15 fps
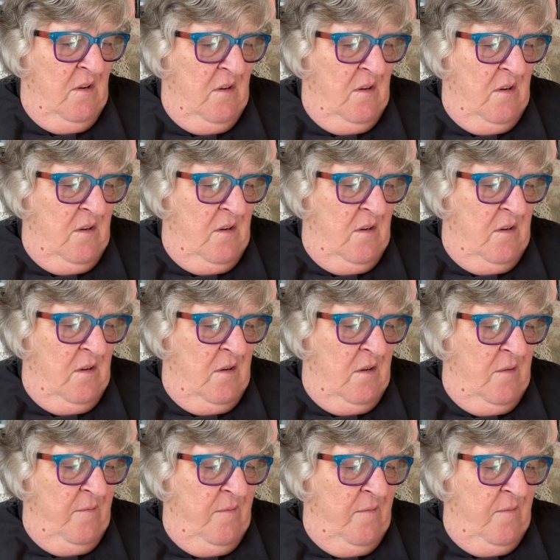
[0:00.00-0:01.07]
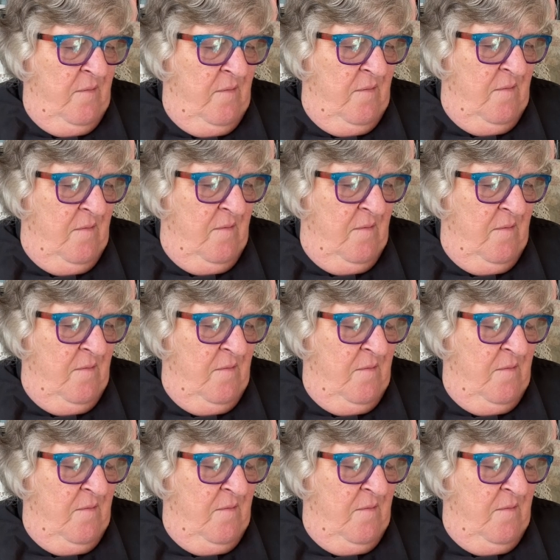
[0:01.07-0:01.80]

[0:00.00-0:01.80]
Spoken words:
Nothing is said.